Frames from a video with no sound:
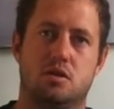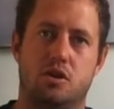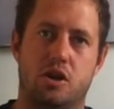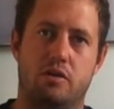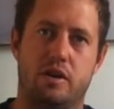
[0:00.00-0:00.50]

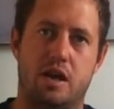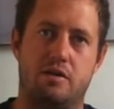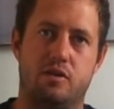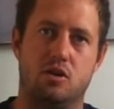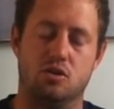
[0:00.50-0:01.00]
so go and
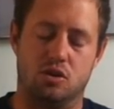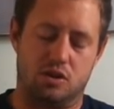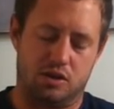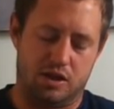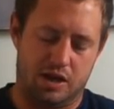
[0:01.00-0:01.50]
have a look
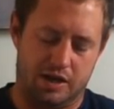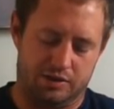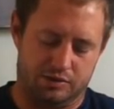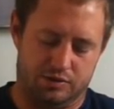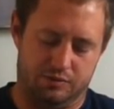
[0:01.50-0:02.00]

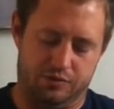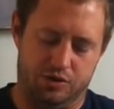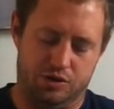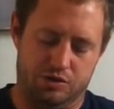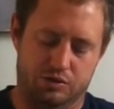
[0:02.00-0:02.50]
at the
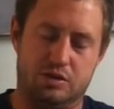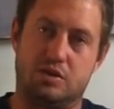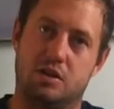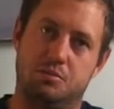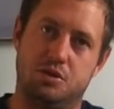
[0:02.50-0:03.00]
video
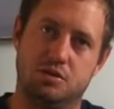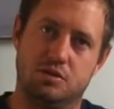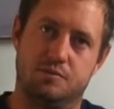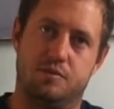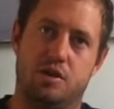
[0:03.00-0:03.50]

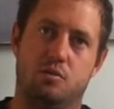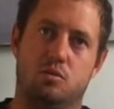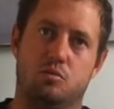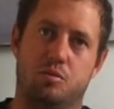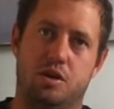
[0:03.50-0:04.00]
descriptions. There
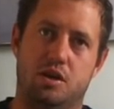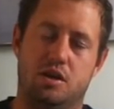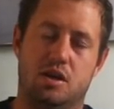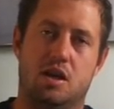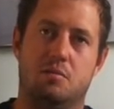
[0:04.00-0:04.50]
will
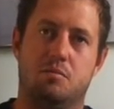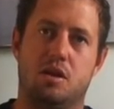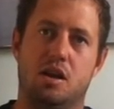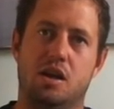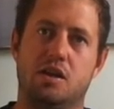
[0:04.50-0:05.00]
be um, a
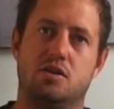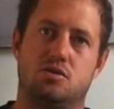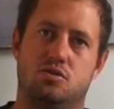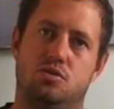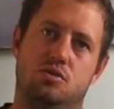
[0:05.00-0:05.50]

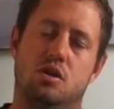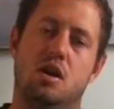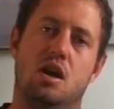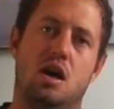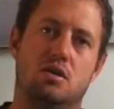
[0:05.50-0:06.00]
link to
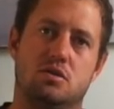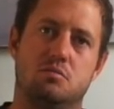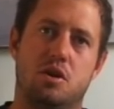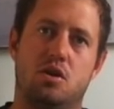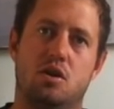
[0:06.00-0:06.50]
how to
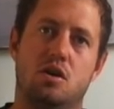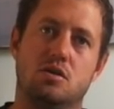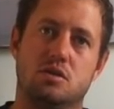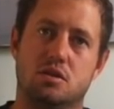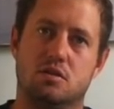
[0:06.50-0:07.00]
make your
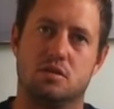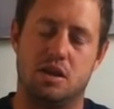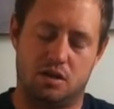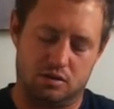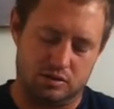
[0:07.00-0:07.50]
own jingle
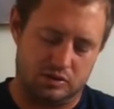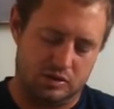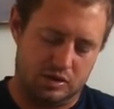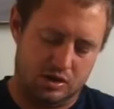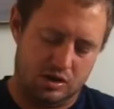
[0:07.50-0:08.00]
dangles,
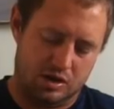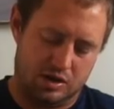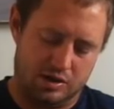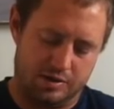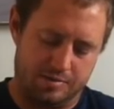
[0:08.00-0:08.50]

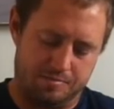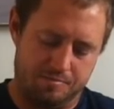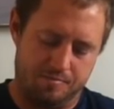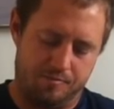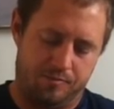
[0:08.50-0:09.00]
um,
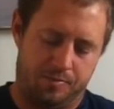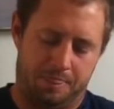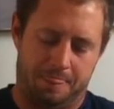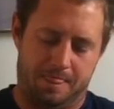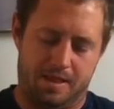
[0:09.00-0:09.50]

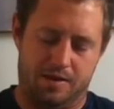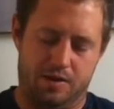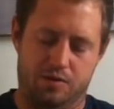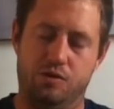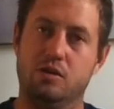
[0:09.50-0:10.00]
and
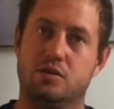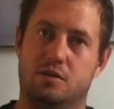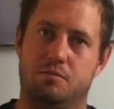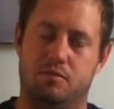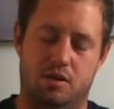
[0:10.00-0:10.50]
then use
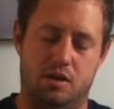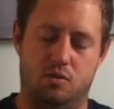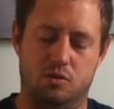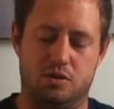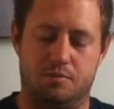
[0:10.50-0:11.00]
them. They're
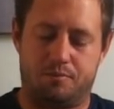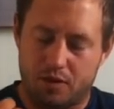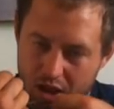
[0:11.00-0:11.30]
awesome.